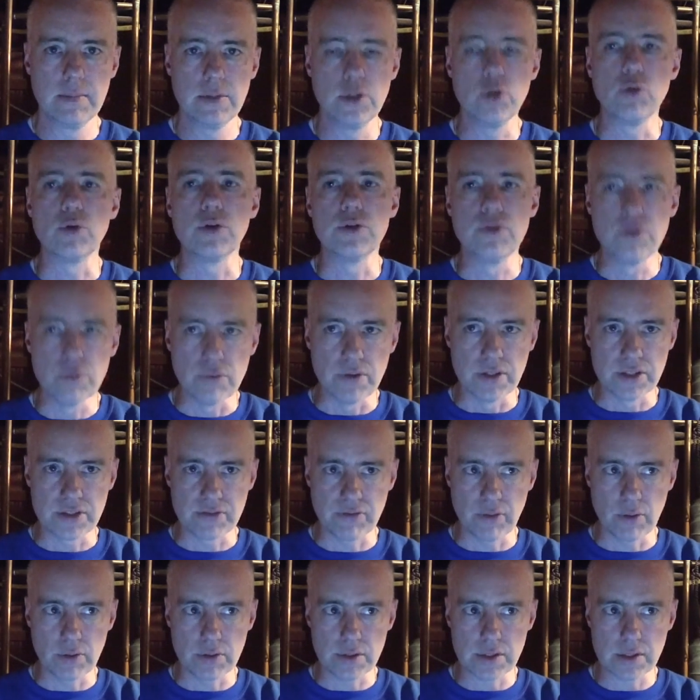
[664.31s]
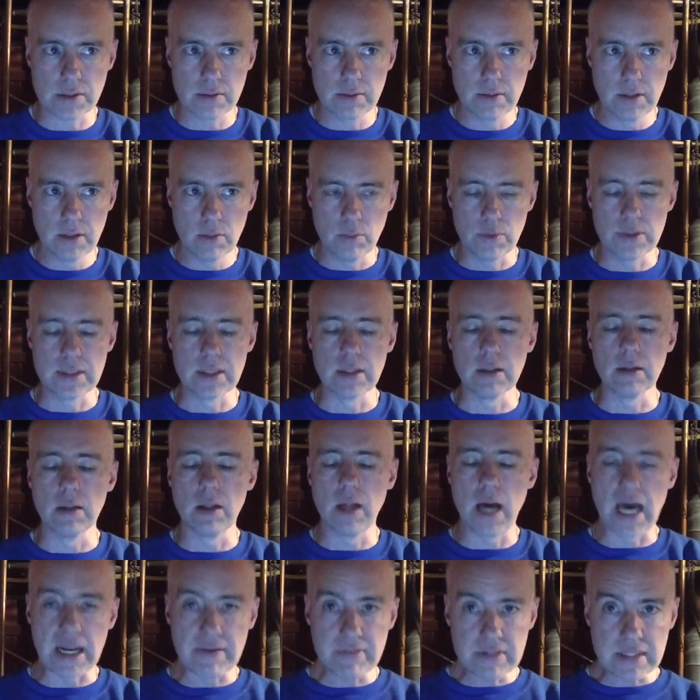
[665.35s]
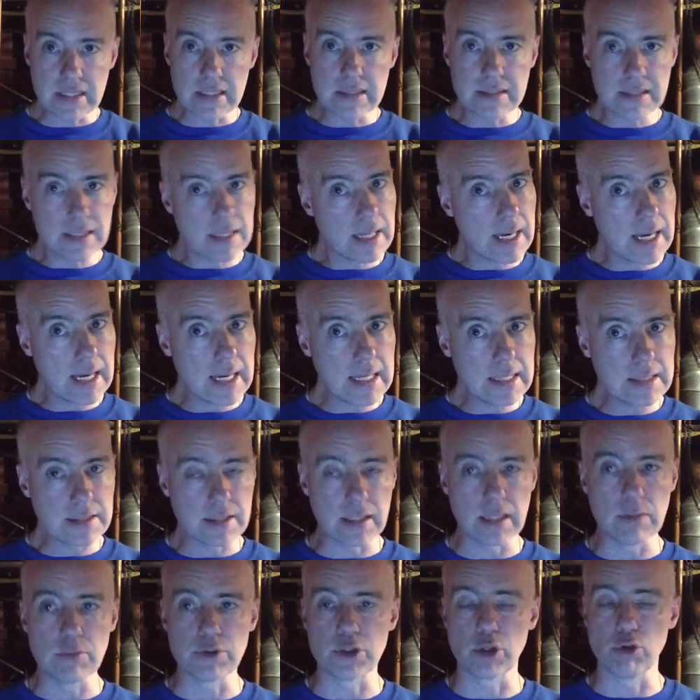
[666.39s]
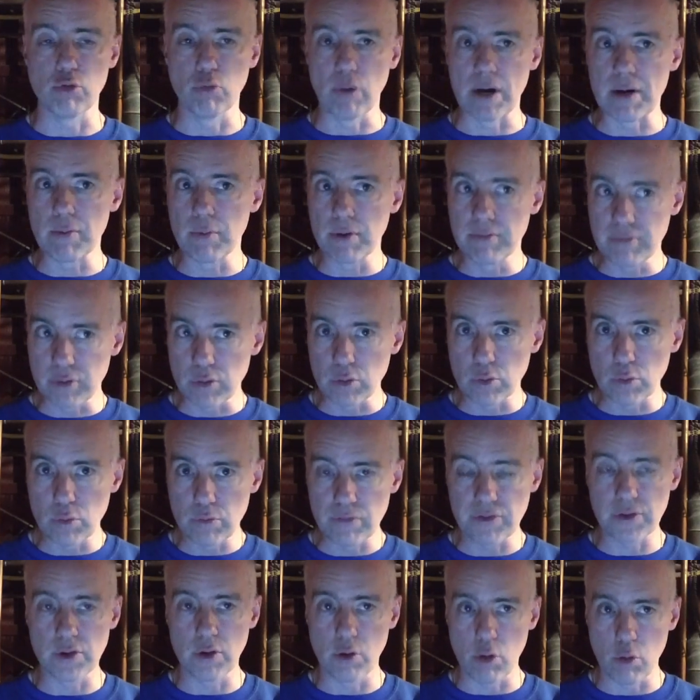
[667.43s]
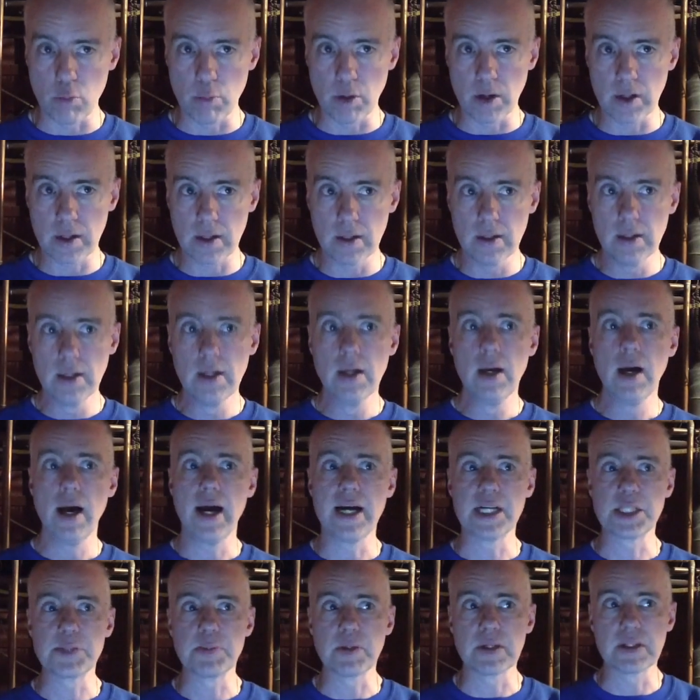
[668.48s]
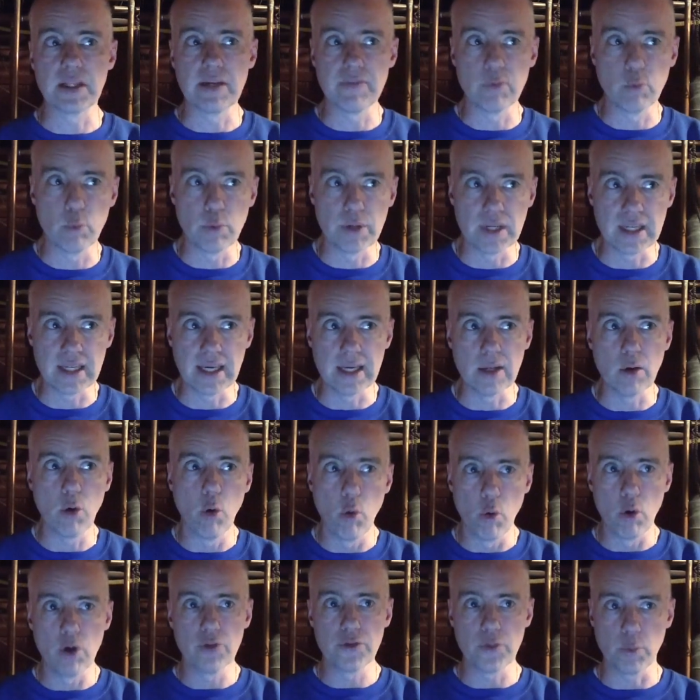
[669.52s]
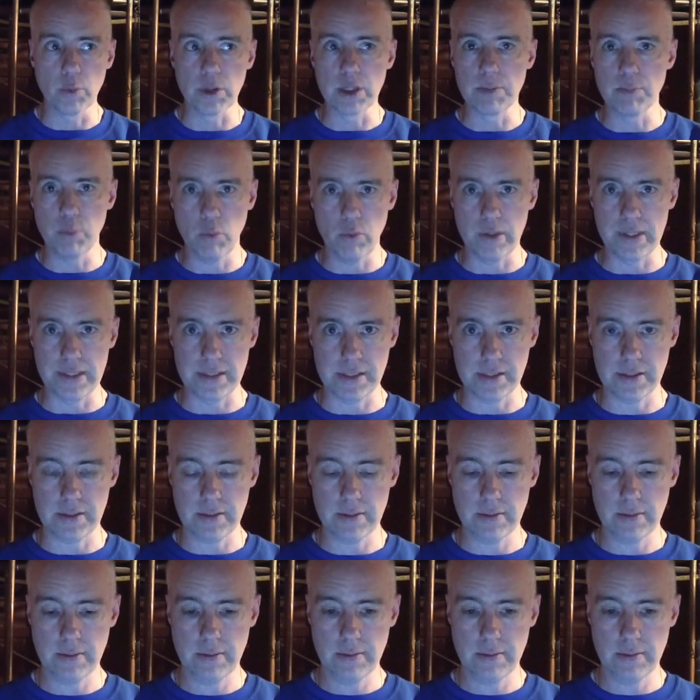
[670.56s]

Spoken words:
You could do this, folks. We did a lot of it in today. Today was a great review for the homework. I expect everyone to get all 20 points.